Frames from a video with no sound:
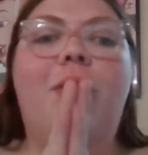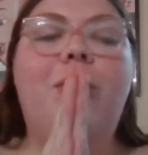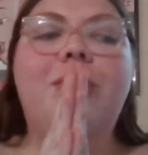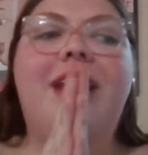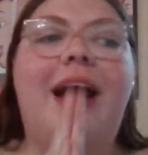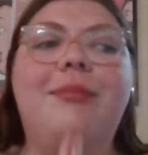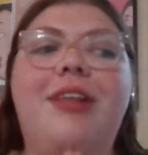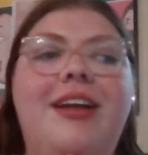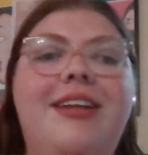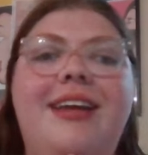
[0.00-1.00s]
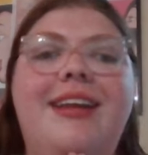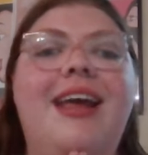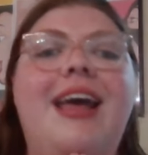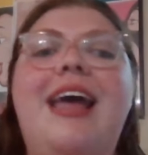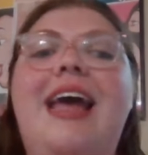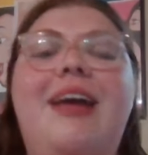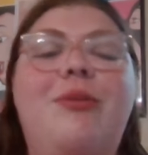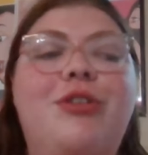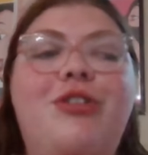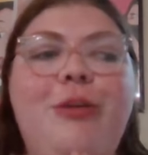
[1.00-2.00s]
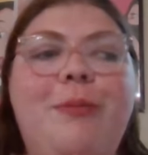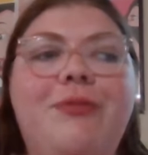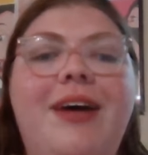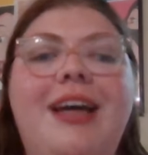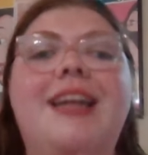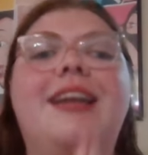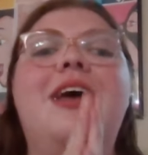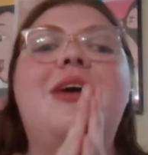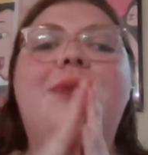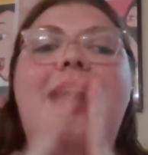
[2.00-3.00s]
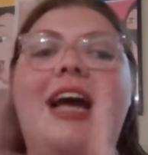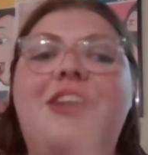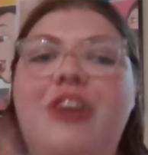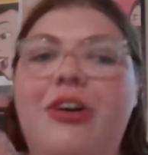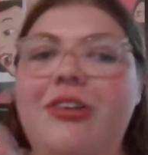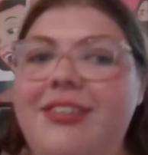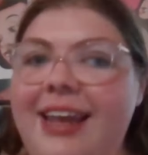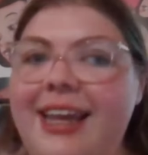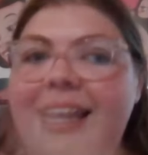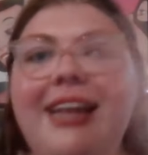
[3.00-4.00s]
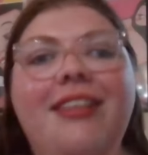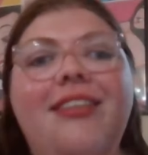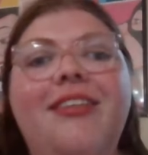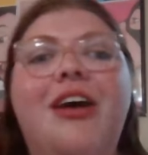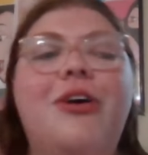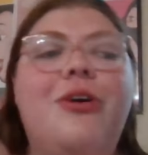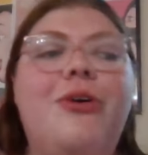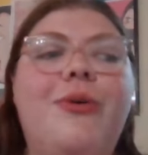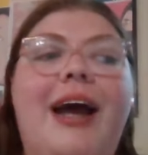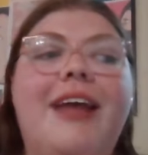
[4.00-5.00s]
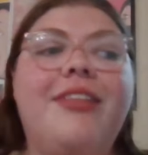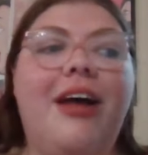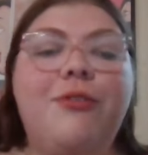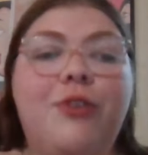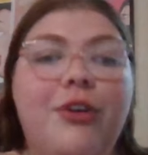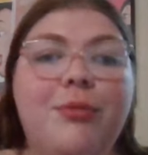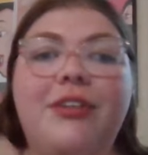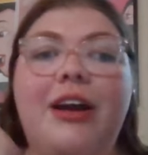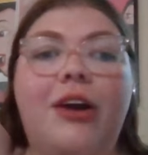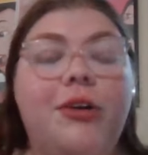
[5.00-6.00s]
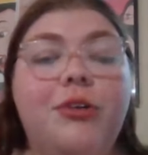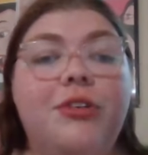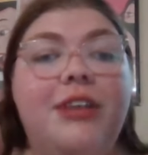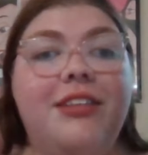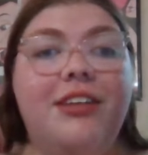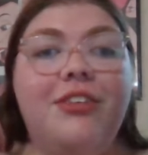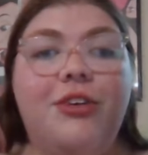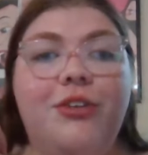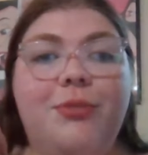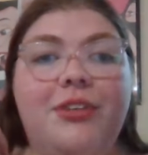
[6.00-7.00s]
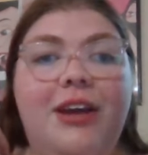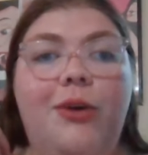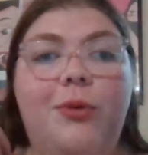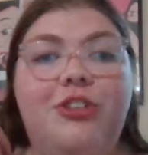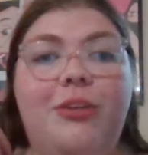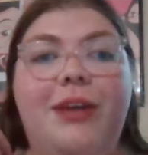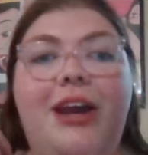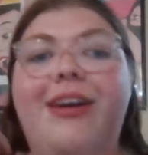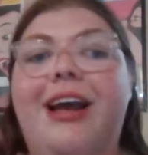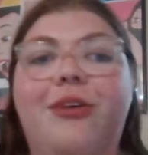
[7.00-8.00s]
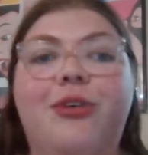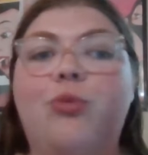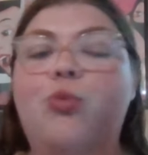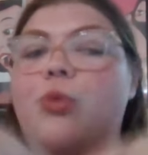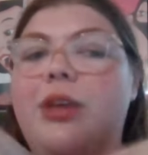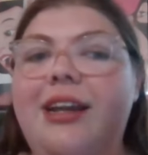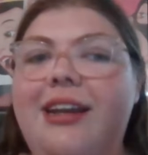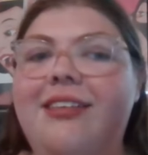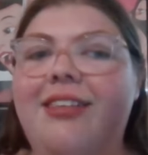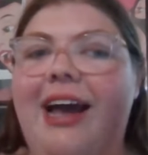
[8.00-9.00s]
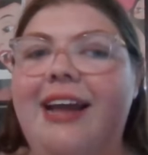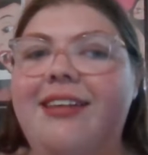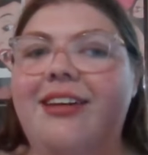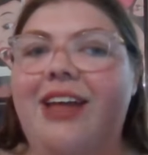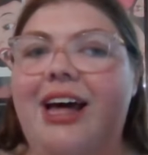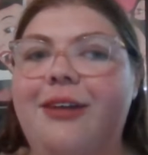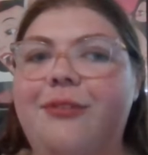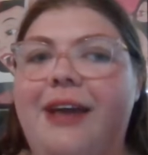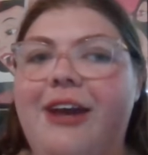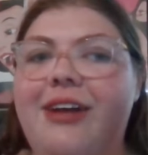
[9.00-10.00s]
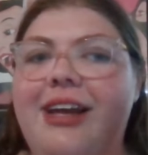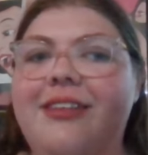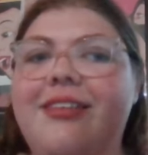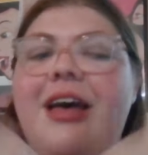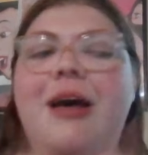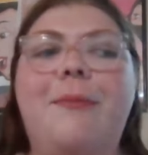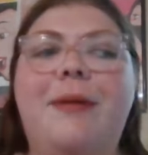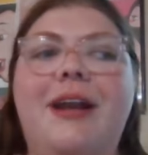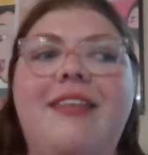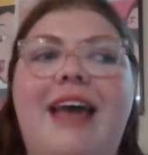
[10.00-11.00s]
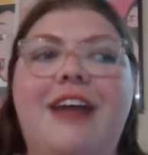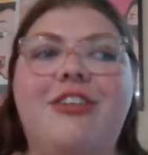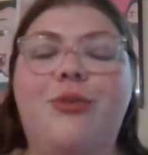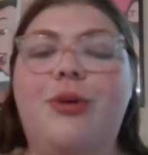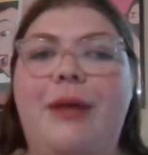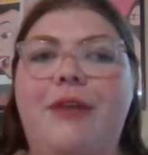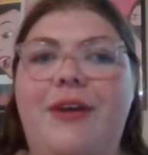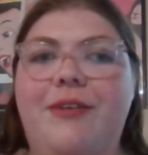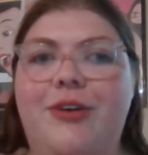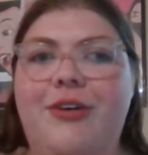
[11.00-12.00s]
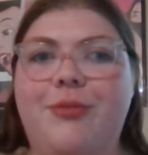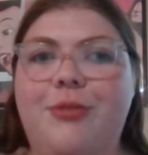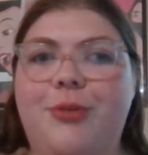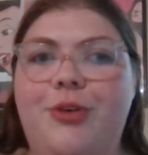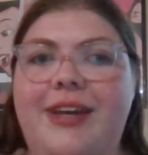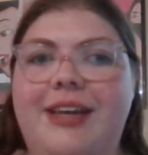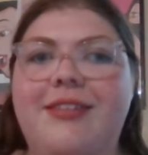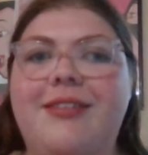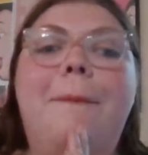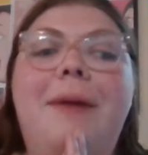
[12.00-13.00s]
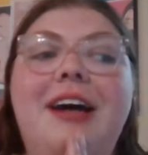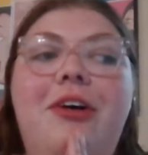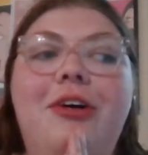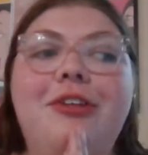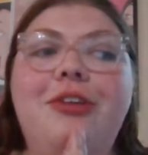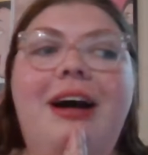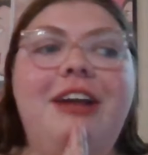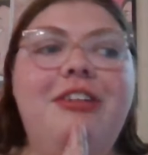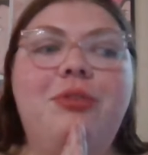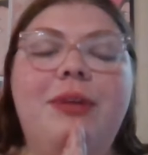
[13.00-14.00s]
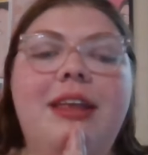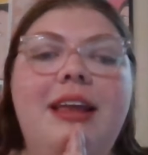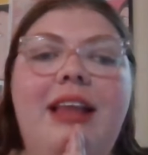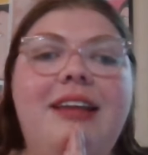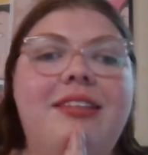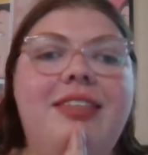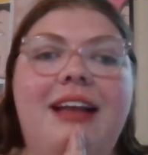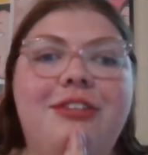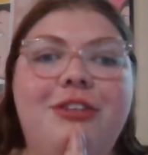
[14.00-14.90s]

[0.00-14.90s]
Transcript: old-time London, it was super fun. We had Charles Dickens, who I love Christmas Carol, Disney's A Christmas Carol with Jim Carrey. I know it's really disliked in a lot of areas, but it's actually one of my favorite Christmas movies. But also, I just really liked that